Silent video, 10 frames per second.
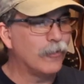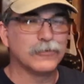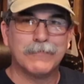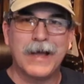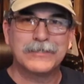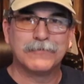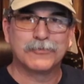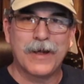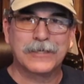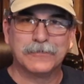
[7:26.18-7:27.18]
massive
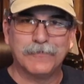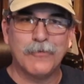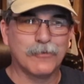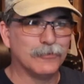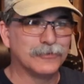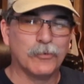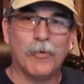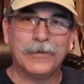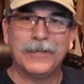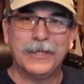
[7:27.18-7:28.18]
tracks of vocals, the
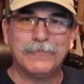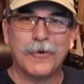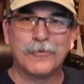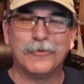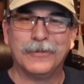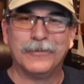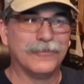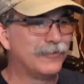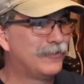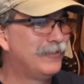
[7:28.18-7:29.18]
one lead vocal
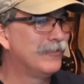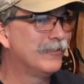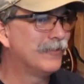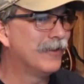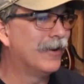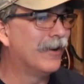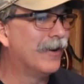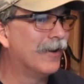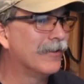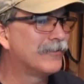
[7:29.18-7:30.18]
and
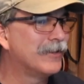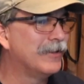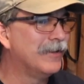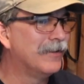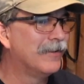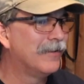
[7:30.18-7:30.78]
let's see,